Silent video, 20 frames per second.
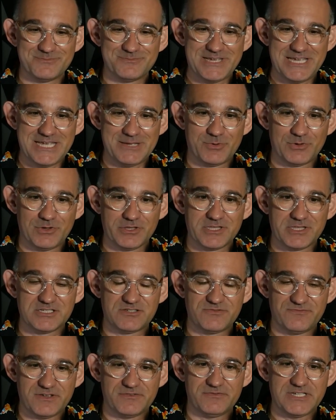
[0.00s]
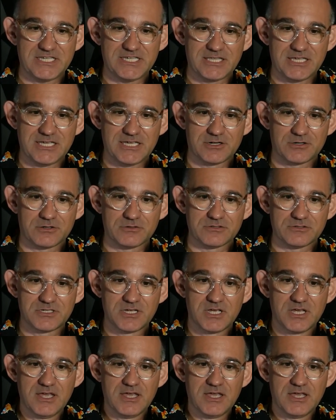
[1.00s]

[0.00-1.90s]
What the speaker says: people and these 50 leaders?